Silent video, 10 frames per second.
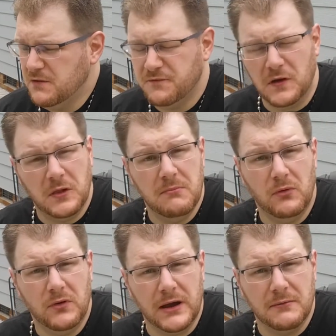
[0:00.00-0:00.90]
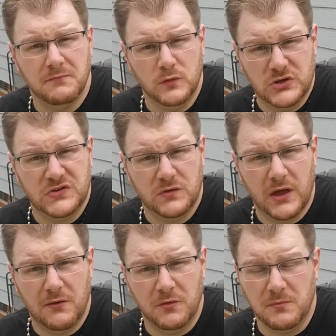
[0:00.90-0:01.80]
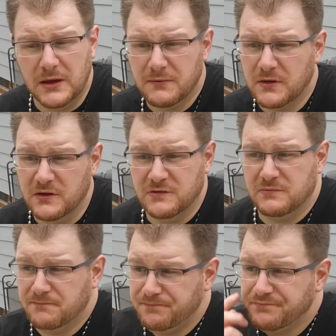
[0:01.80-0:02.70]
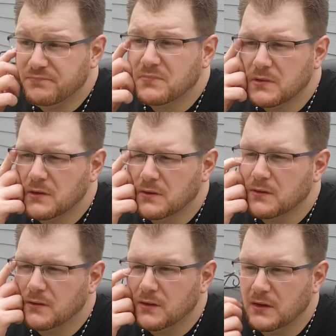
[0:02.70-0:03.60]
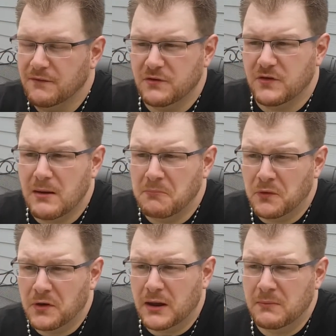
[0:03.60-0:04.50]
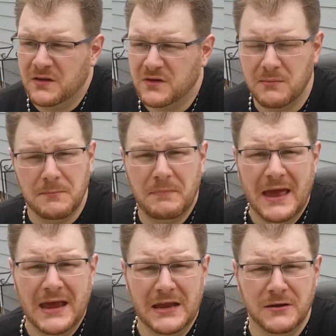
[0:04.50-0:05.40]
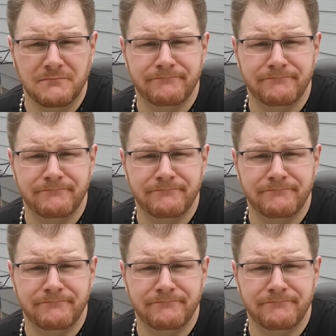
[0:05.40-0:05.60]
fairly boring, which is okay with me, because if it's not boring, it means I'm in pain.